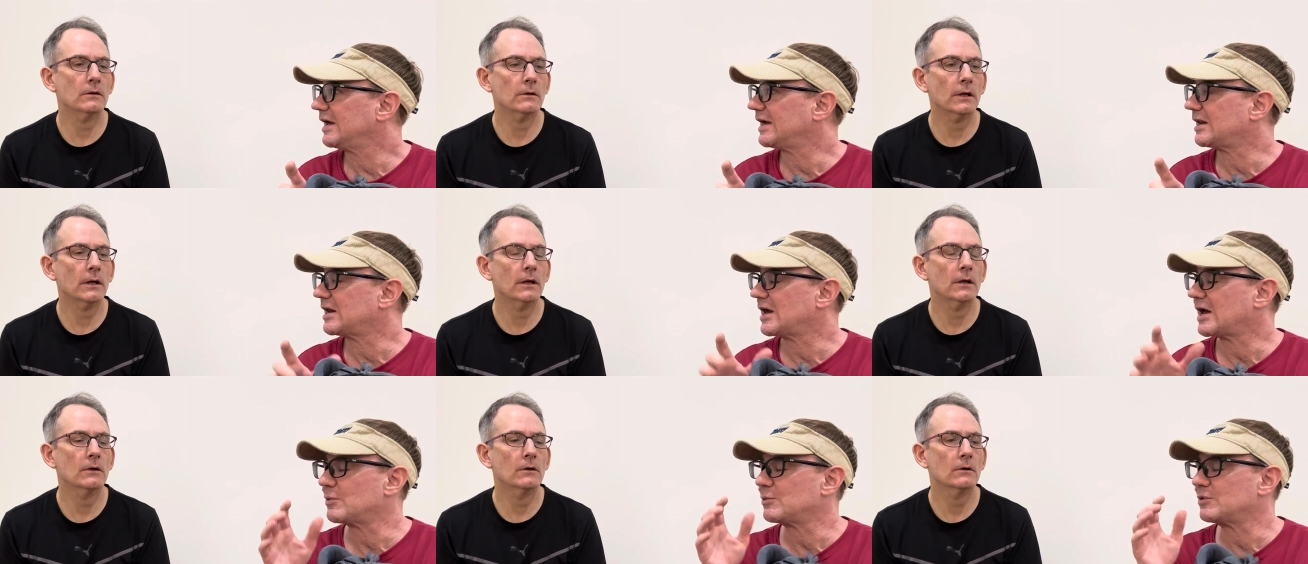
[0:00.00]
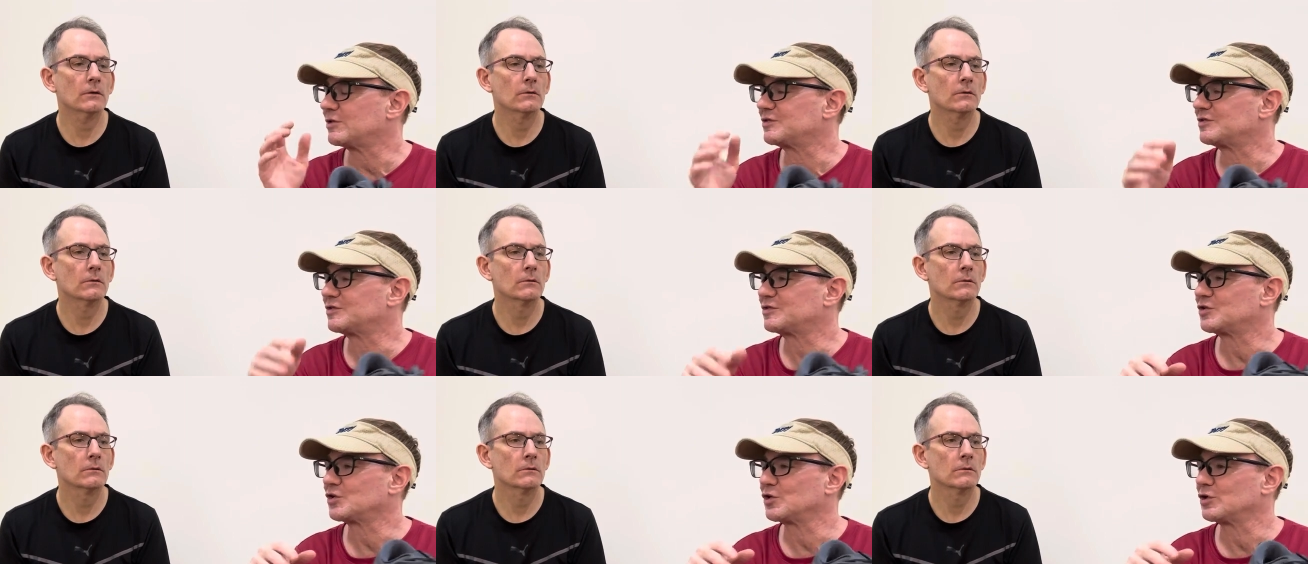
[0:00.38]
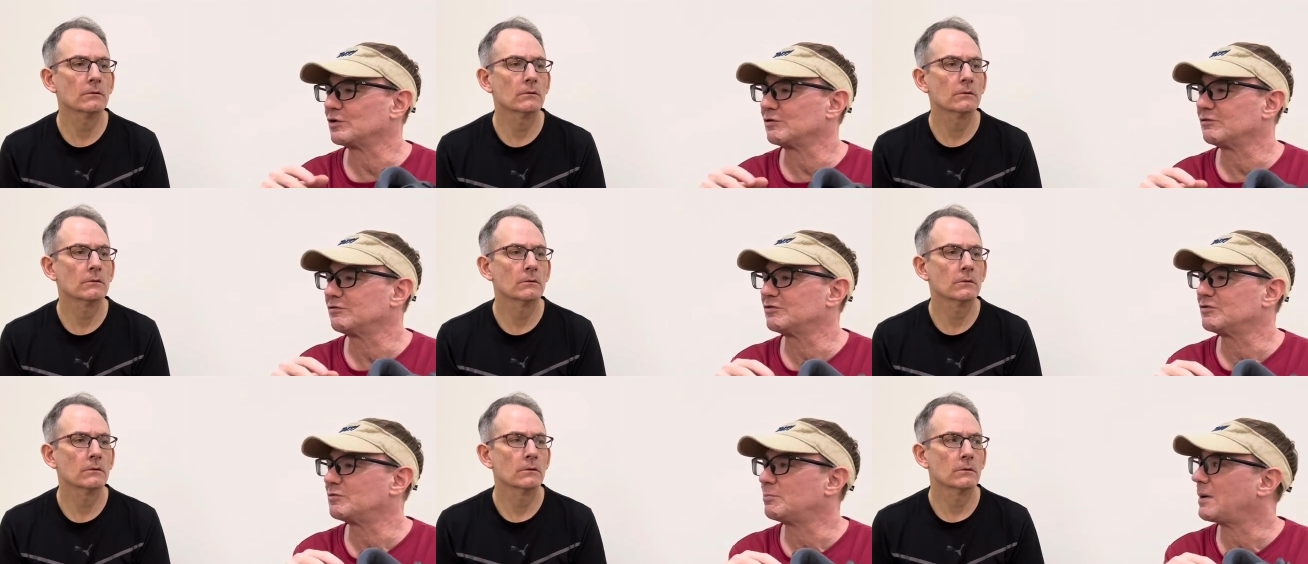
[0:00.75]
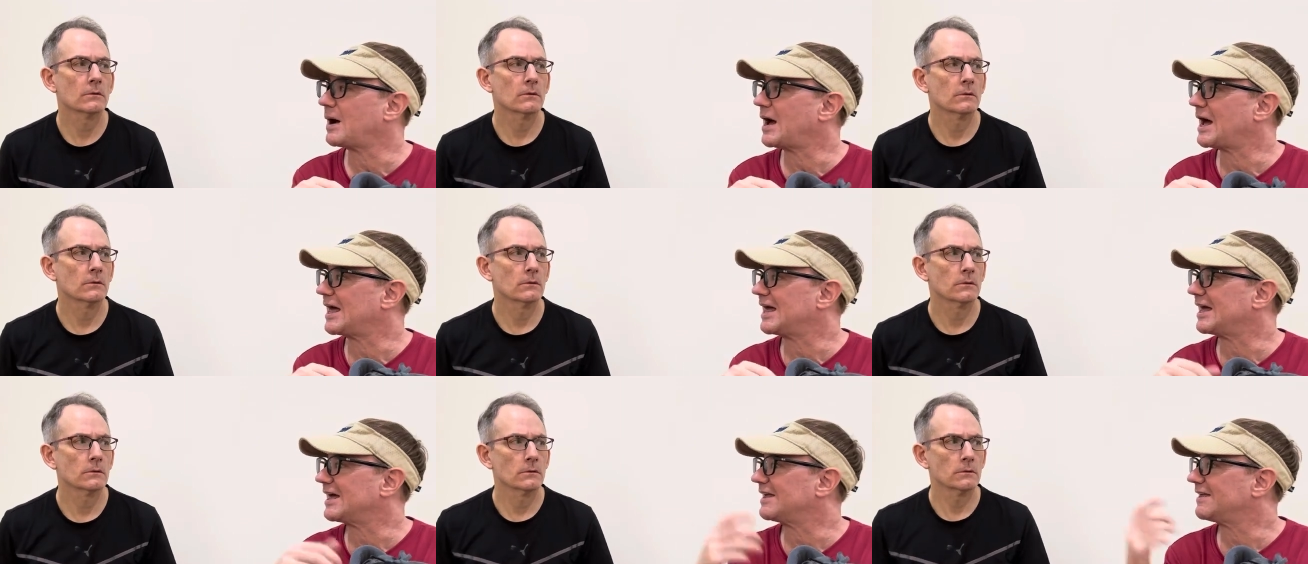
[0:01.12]
Speaker 1: and I was served
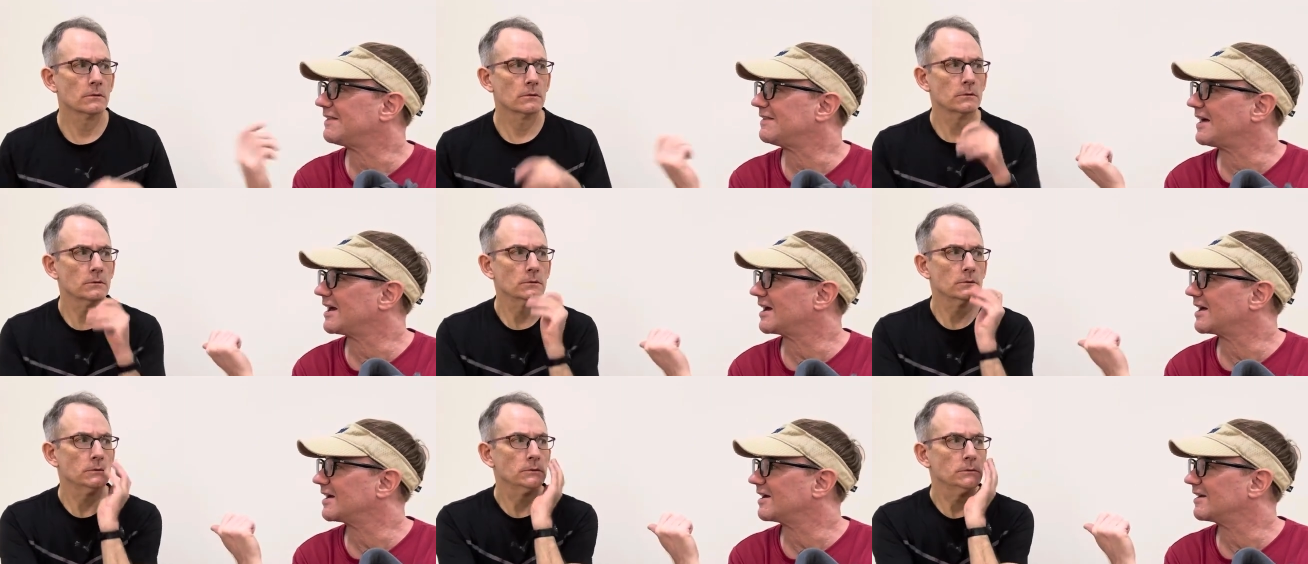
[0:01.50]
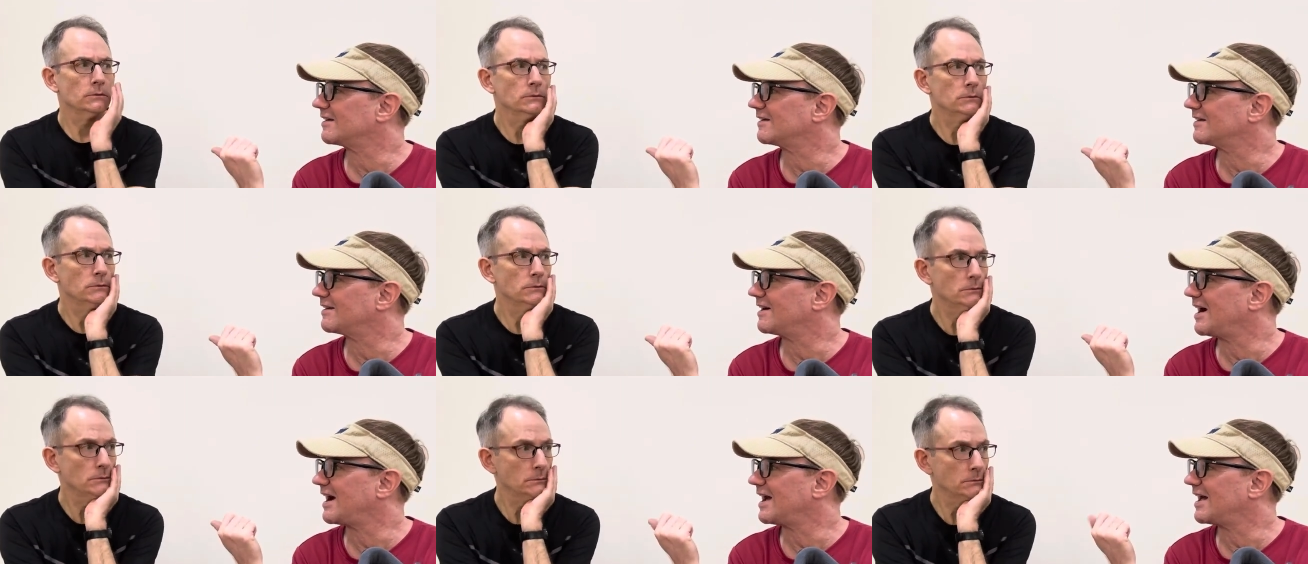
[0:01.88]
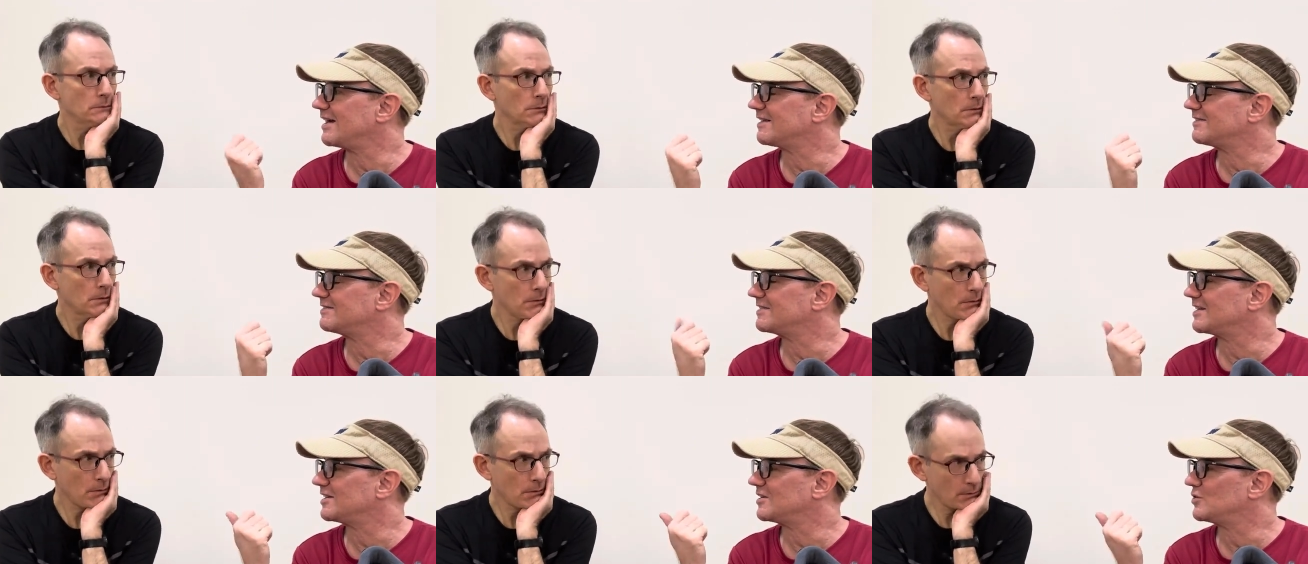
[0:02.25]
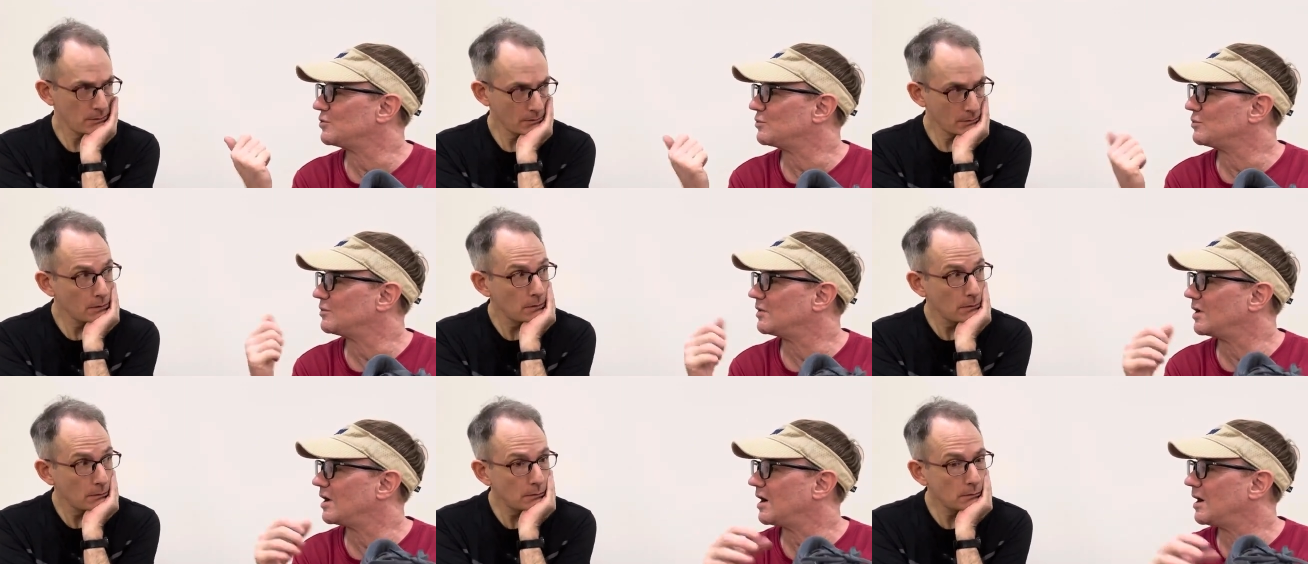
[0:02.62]
by that guy I sent
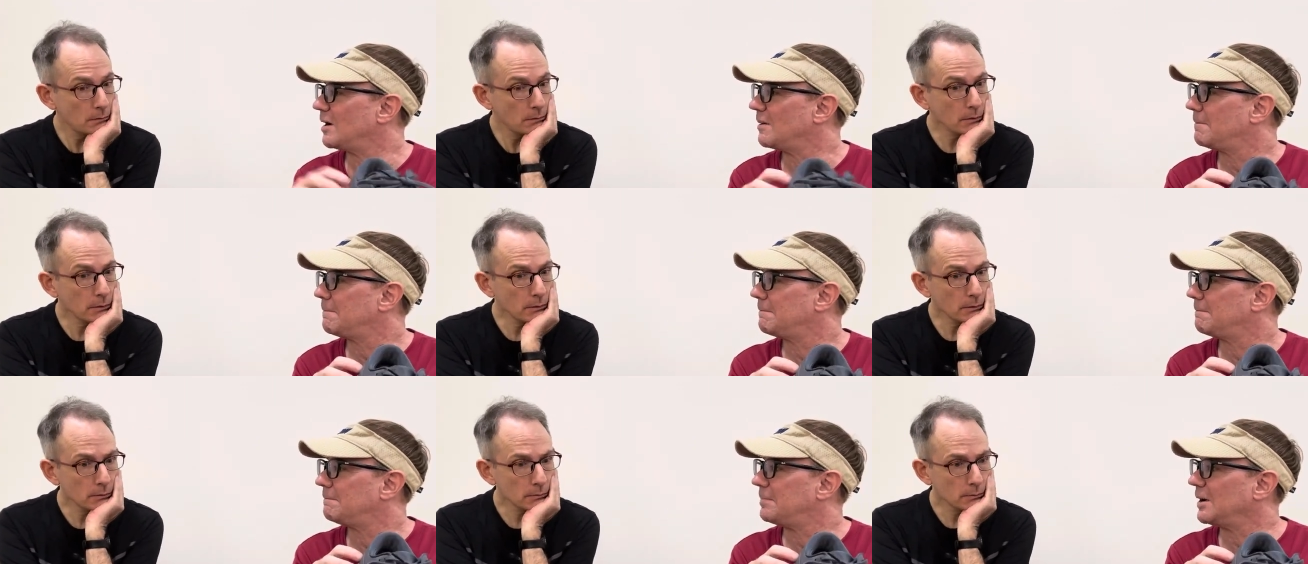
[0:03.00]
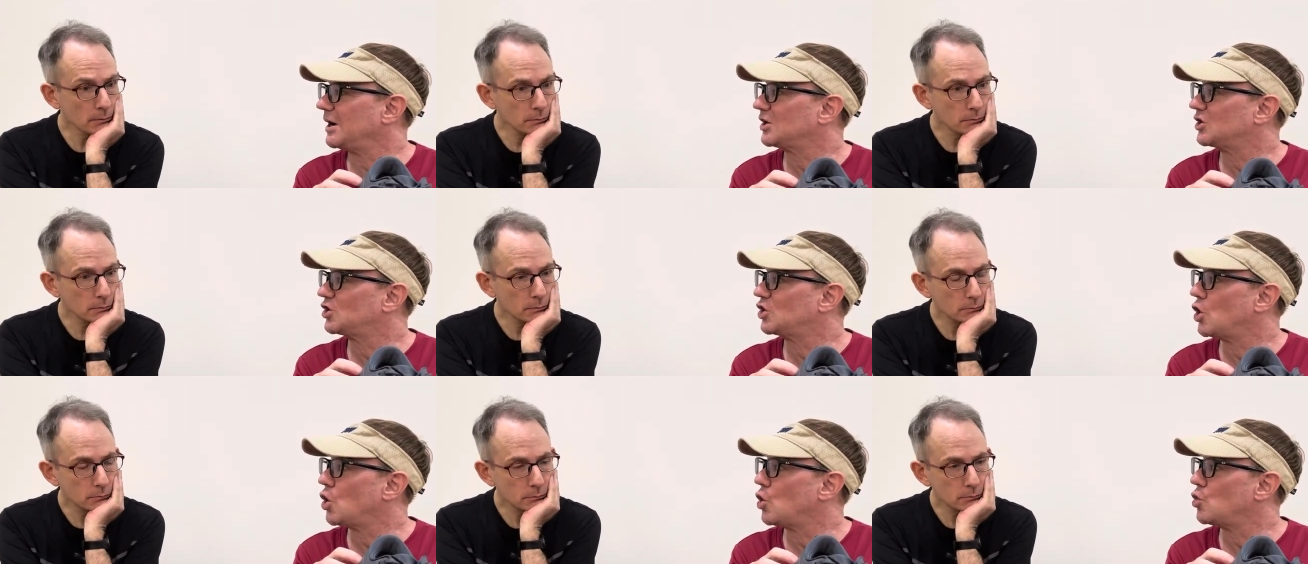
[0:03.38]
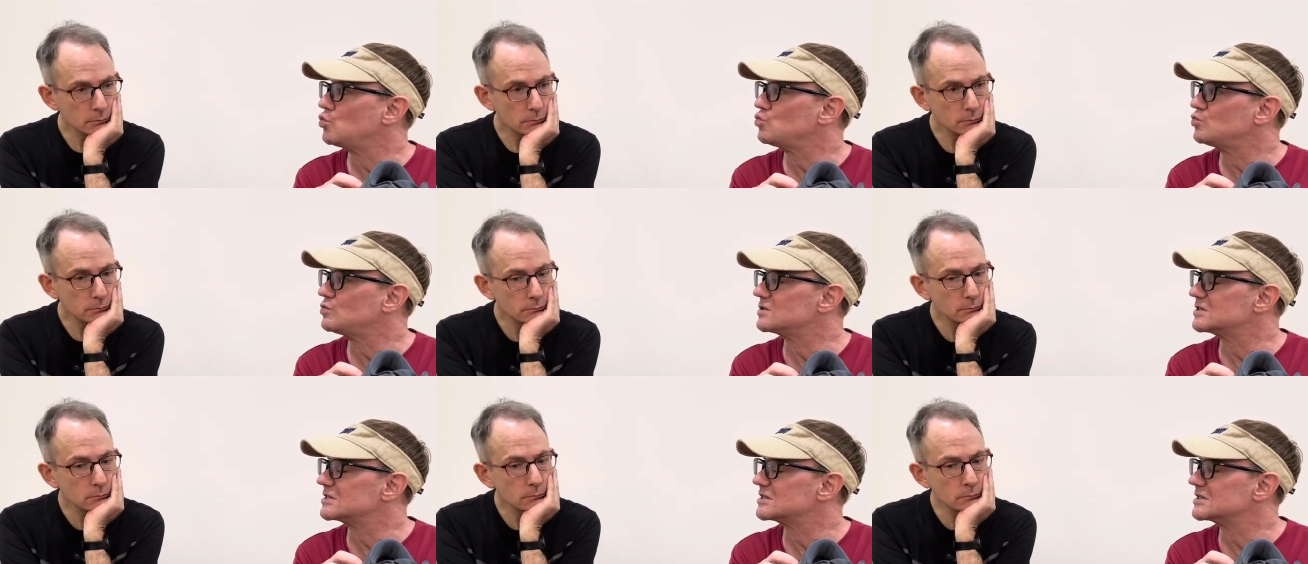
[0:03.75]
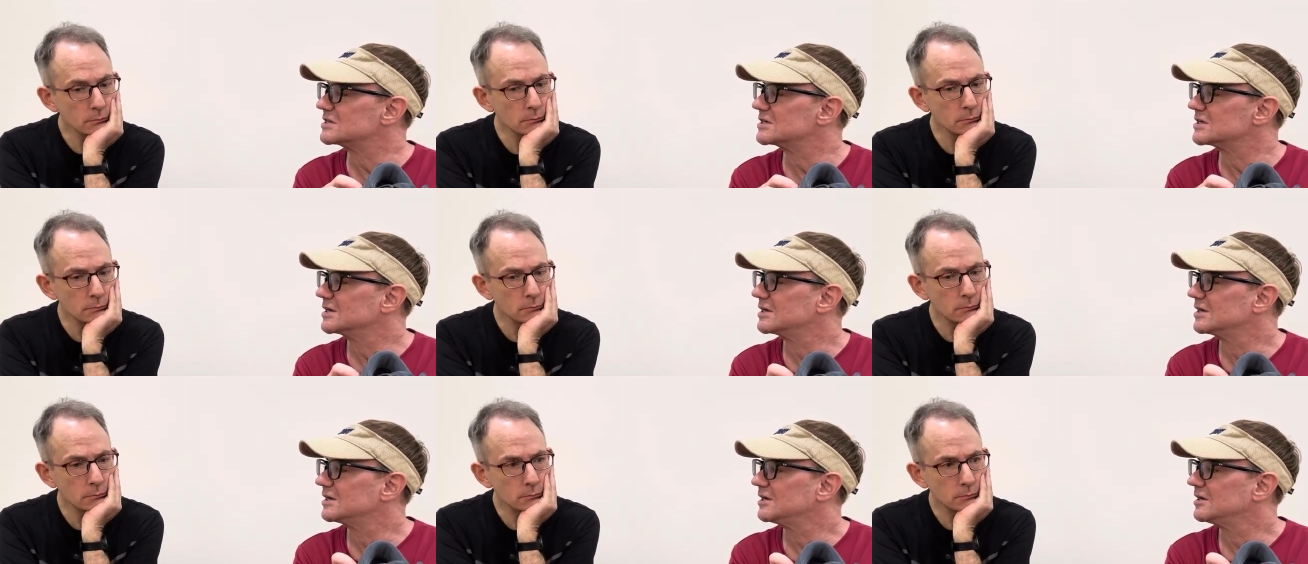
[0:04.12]
you, uh, yeah. Bud Coates. Mm, yeah.